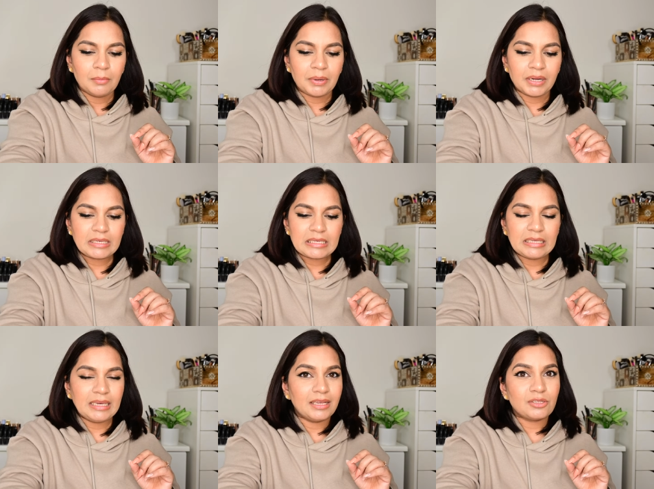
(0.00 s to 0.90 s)
But
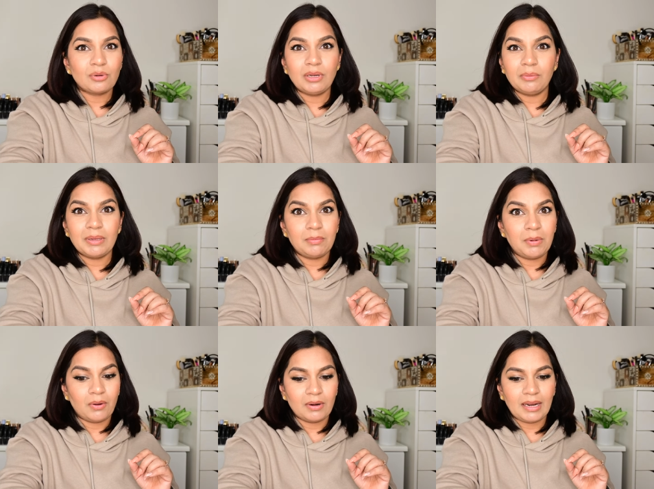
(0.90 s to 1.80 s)
yeah, it's only
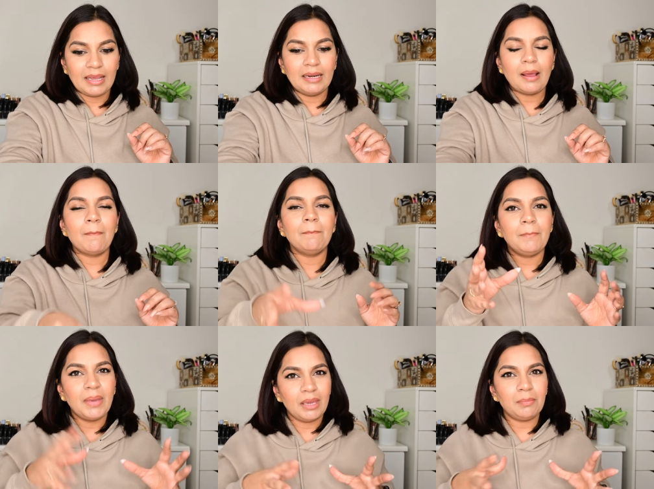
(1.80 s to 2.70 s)
available online.
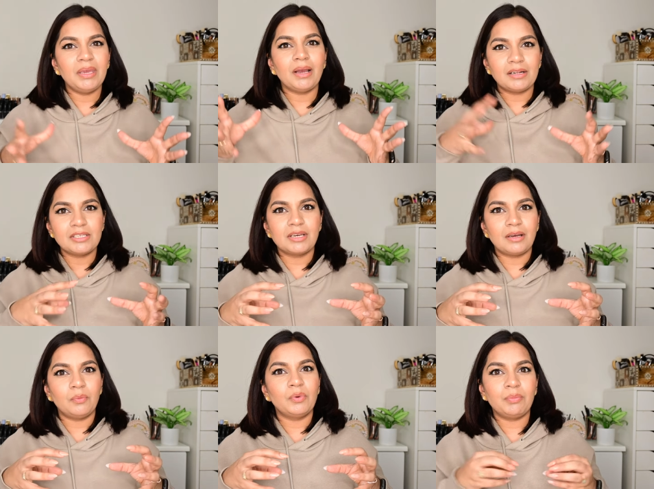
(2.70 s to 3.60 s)
Maybe
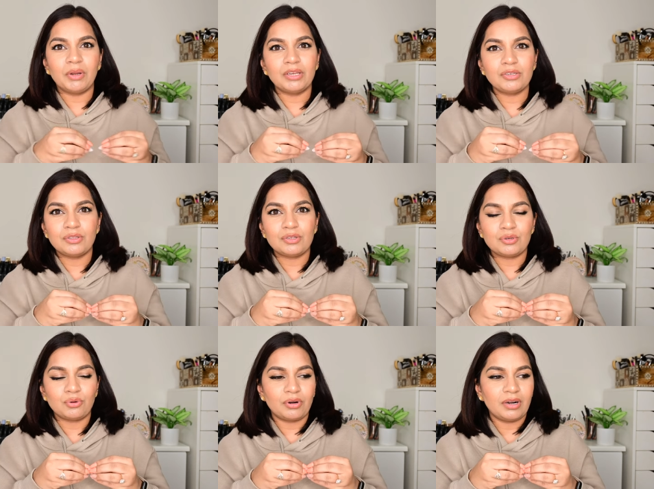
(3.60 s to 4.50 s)
Ulta would bring it to the
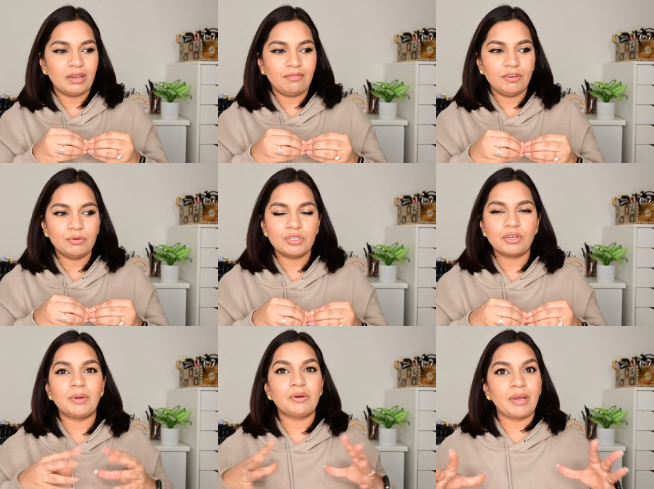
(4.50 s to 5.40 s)
store in
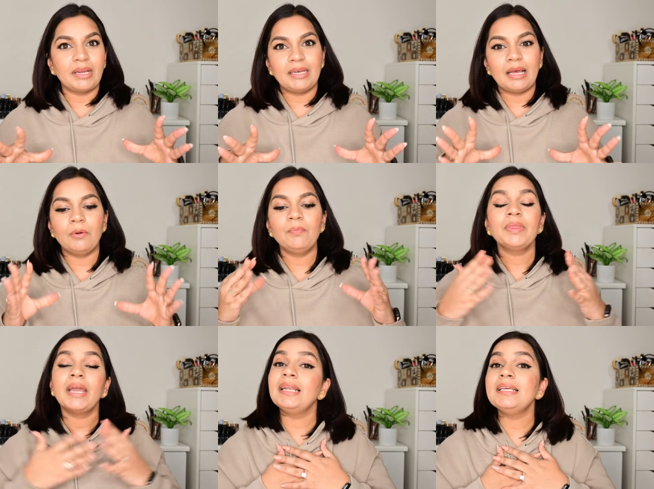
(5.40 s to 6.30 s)
future, but right now,
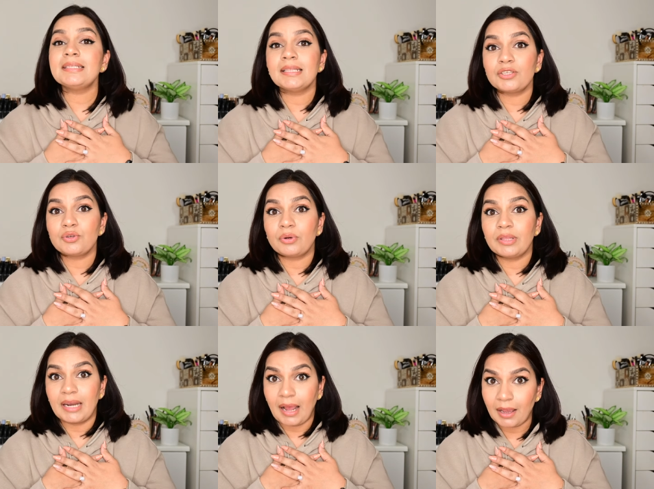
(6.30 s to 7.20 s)
at least in the store
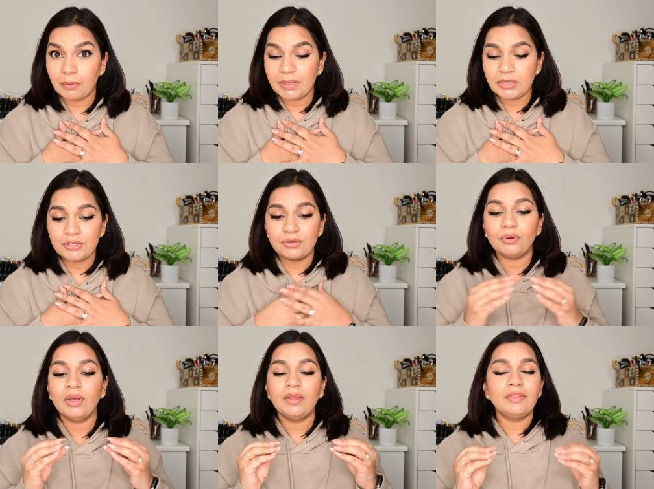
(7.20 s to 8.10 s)
that I went
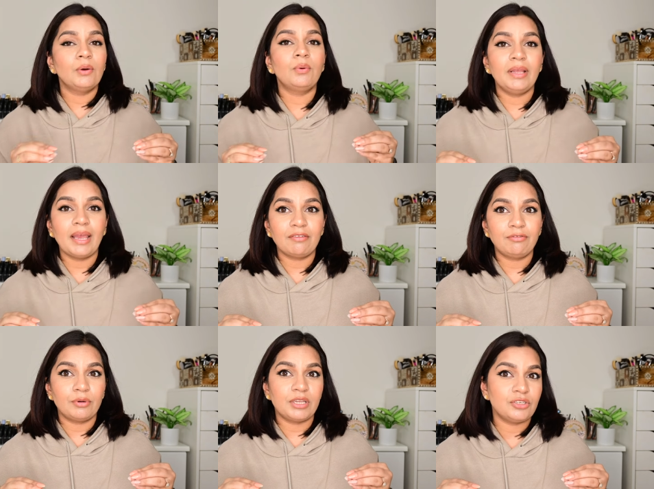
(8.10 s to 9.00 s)
to, they only had
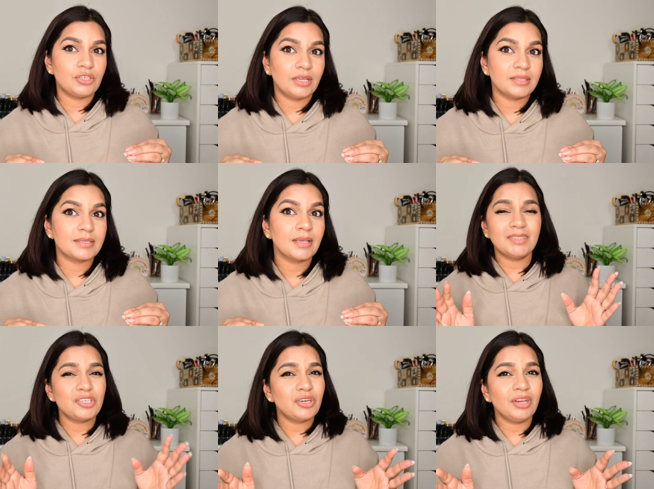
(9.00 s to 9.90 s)
fourteen shades.
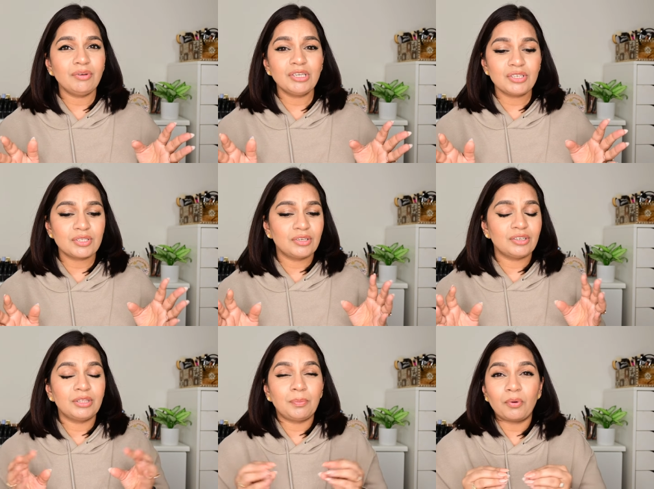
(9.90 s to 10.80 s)
The shade range is
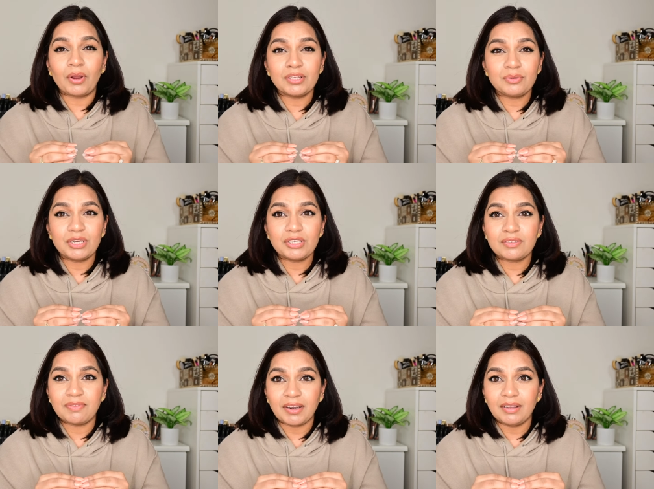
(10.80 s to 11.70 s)
good, the price range
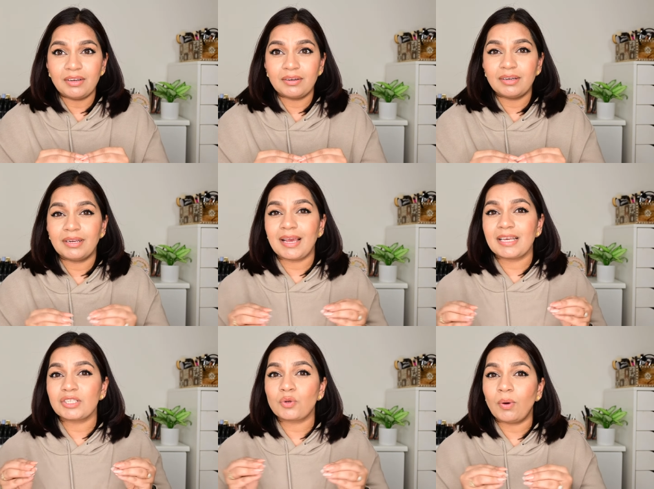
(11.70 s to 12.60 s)
is very good. It
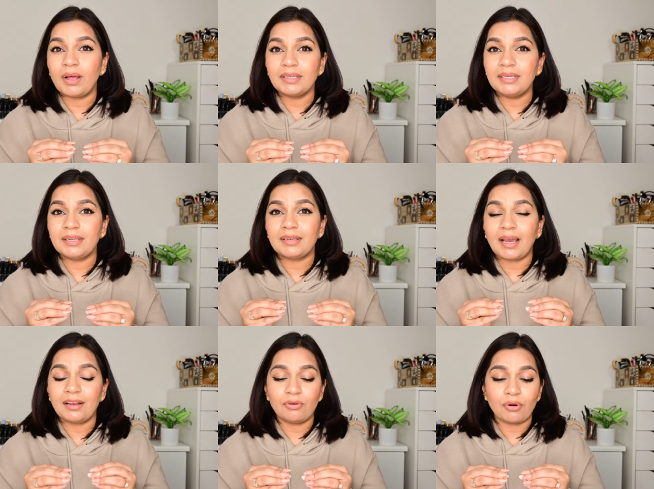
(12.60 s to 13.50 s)
has squalene and
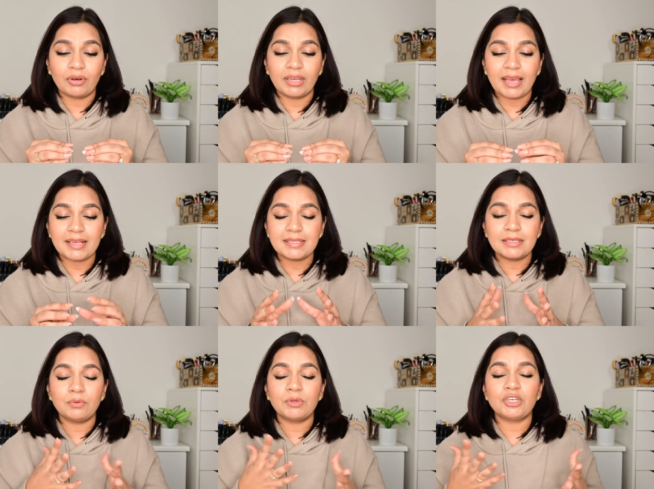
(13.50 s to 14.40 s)
hyaluronic
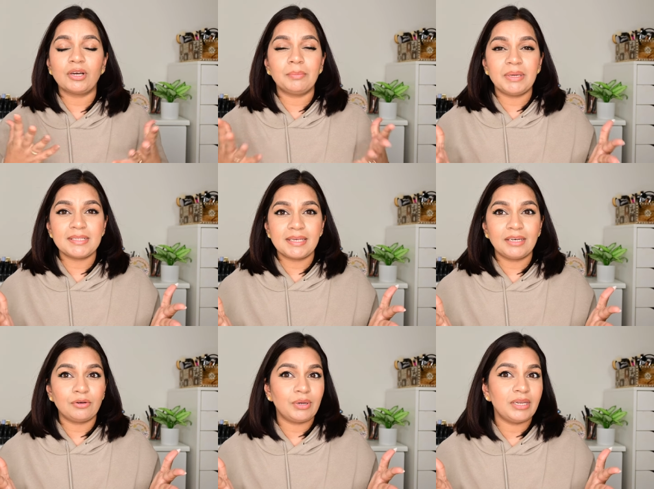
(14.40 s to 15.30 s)
acid, which are amazing
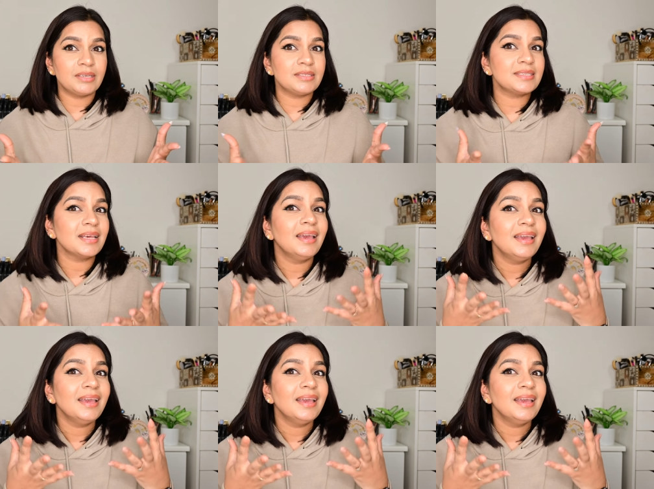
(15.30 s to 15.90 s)
ingredients.